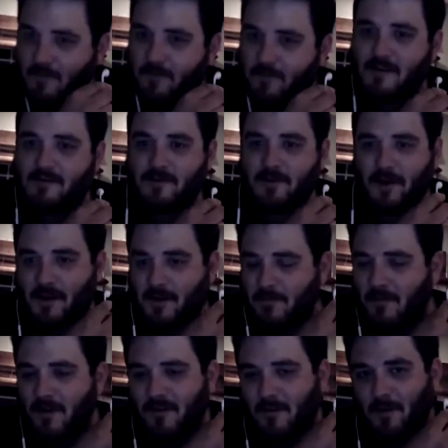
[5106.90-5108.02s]
of me too? I could
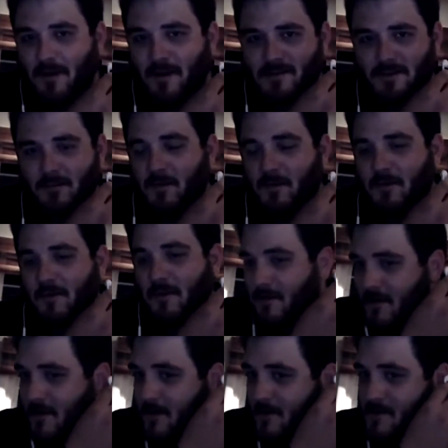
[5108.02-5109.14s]
barely watch the movie,
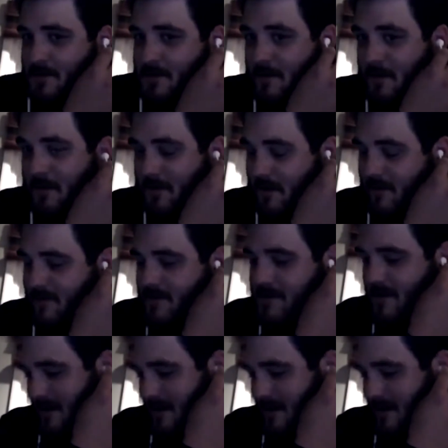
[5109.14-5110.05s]
even though it's one of my favorites.